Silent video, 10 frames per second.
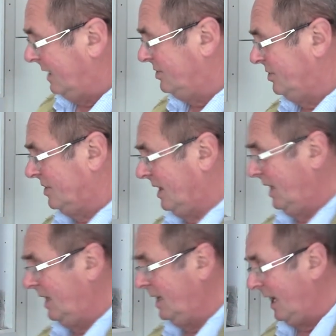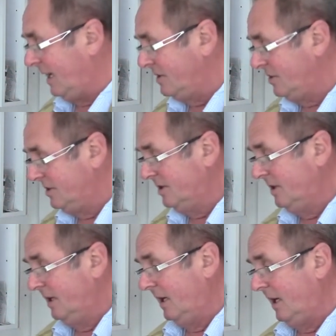That's just a cleaning
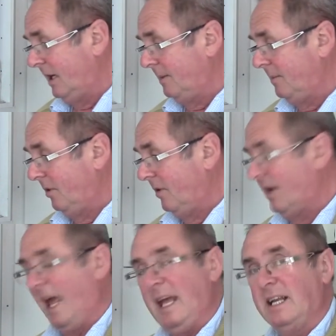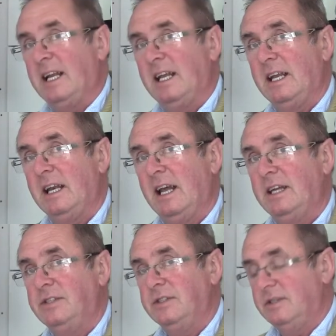agent, or a
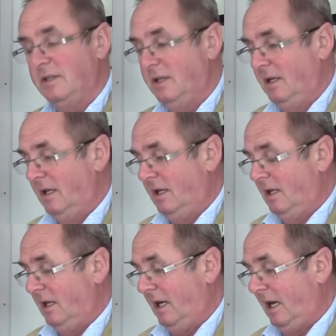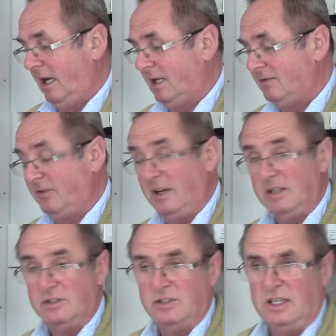cleaning agent. And
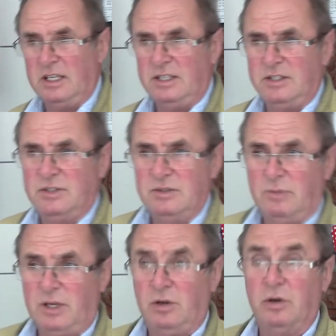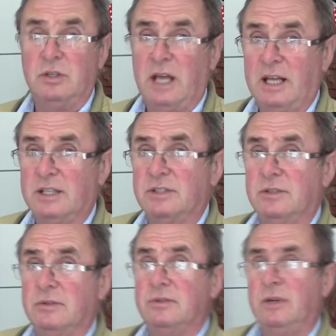fennel seeds we could get in
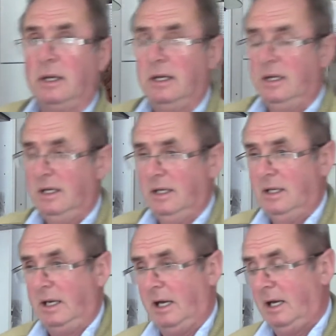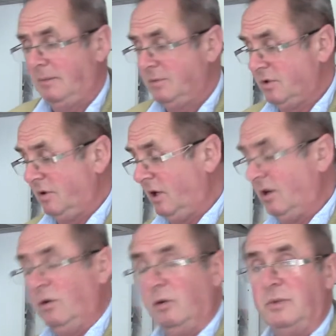this country. So
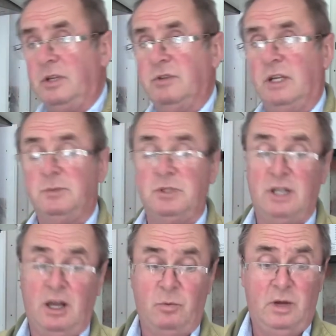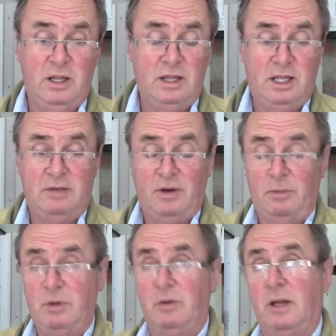you can look up these recipes, and I
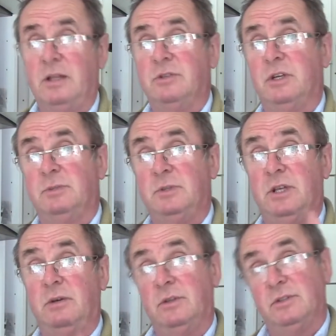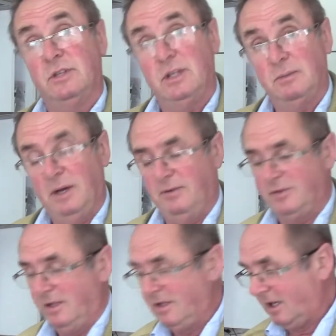will write these recipes out. You'll see them
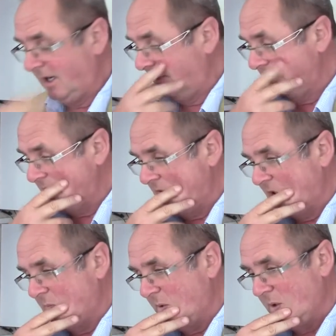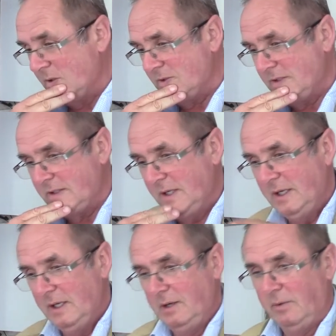after the clip, so you can pause it
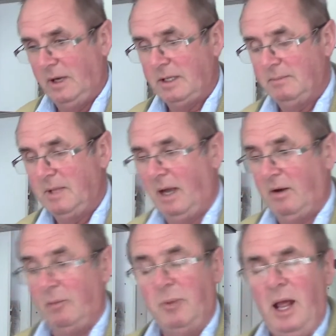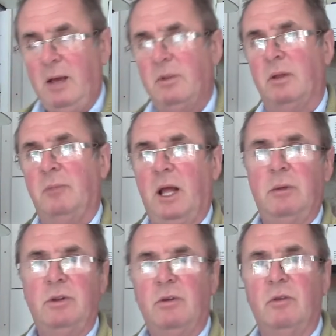and write them down and play with it.
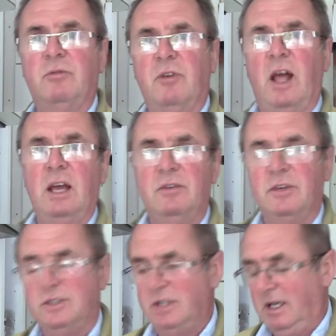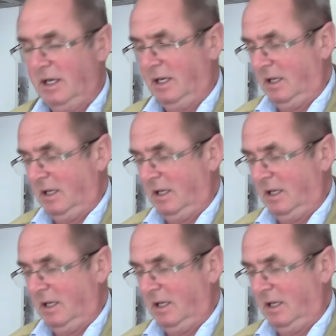Play with your own flavours.